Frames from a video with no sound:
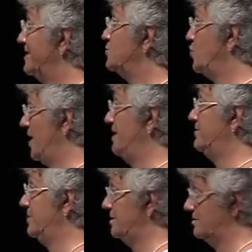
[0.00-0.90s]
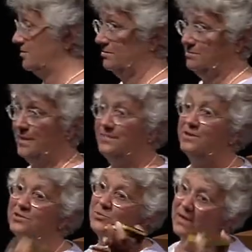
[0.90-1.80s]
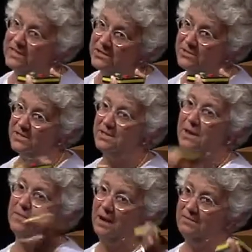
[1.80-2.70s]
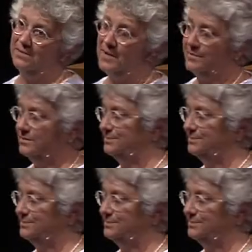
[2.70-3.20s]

23 years old. Maybe you were 22 at the time. I don't remember.